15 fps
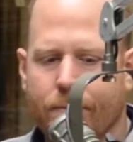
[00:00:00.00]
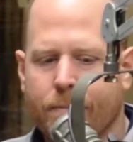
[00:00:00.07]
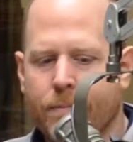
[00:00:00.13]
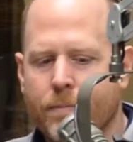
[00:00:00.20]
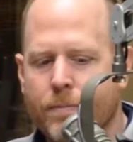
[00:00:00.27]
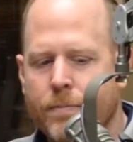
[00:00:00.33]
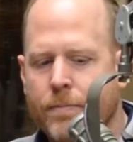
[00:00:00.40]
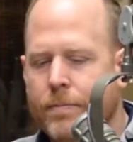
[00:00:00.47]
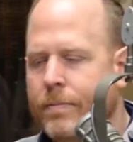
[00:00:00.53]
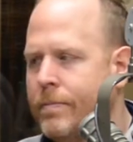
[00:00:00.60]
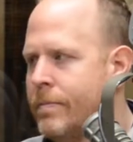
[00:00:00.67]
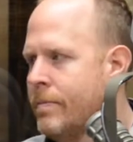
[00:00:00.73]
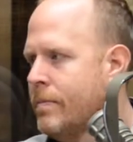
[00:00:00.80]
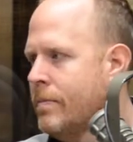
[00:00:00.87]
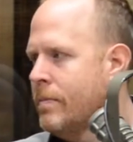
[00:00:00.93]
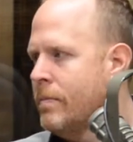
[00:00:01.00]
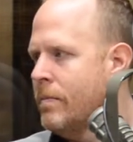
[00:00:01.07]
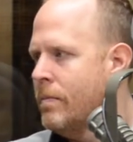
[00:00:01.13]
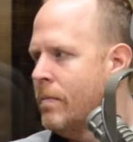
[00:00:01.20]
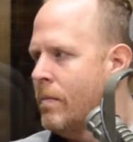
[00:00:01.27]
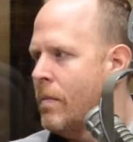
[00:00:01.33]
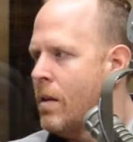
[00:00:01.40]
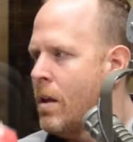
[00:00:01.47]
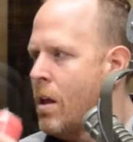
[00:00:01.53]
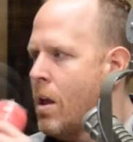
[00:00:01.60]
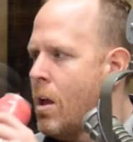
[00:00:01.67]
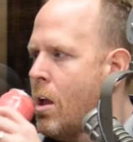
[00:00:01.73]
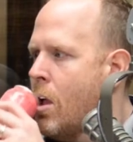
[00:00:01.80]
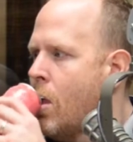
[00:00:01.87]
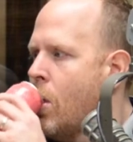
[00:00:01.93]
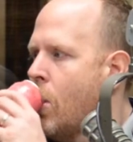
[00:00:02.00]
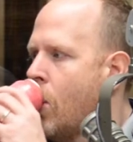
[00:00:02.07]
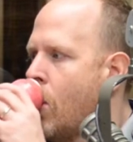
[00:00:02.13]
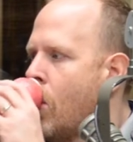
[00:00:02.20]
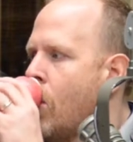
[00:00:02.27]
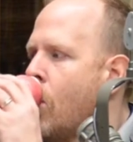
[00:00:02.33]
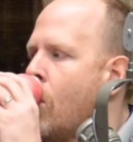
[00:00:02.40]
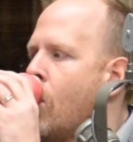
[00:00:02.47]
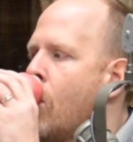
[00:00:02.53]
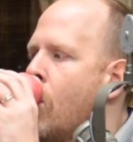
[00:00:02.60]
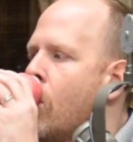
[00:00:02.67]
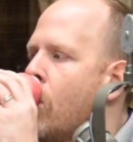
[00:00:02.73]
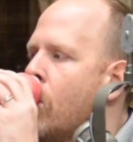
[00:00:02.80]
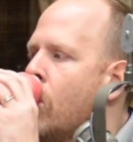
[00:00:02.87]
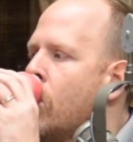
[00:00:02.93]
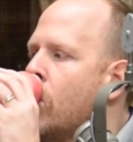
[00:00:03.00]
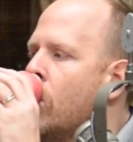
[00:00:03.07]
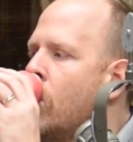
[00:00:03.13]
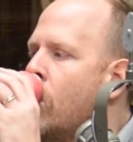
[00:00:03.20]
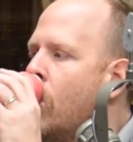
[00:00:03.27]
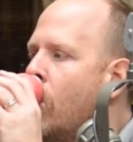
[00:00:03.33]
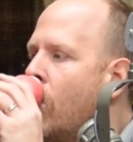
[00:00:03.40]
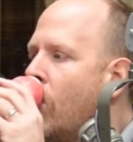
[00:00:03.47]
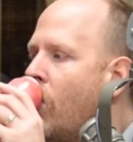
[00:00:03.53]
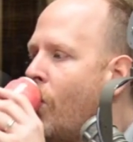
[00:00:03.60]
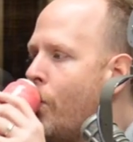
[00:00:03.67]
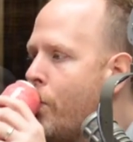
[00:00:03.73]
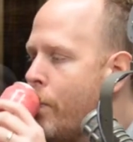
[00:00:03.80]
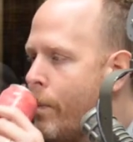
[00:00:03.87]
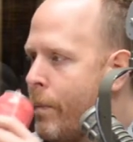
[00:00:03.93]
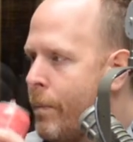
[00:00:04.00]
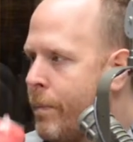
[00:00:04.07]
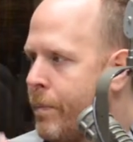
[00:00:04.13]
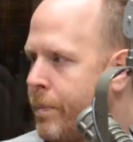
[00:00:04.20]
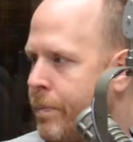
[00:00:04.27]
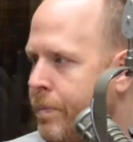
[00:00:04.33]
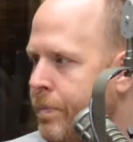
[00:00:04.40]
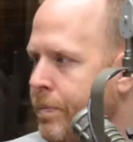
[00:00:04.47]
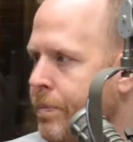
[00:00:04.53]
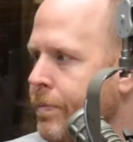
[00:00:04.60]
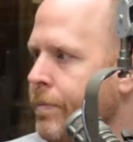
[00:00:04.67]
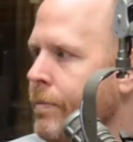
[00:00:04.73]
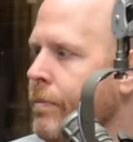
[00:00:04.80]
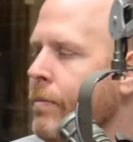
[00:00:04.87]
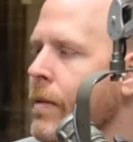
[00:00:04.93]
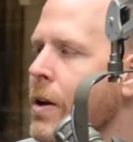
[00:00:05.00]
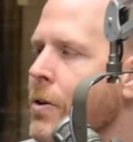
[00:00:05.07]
No words are spoken by the person on screen.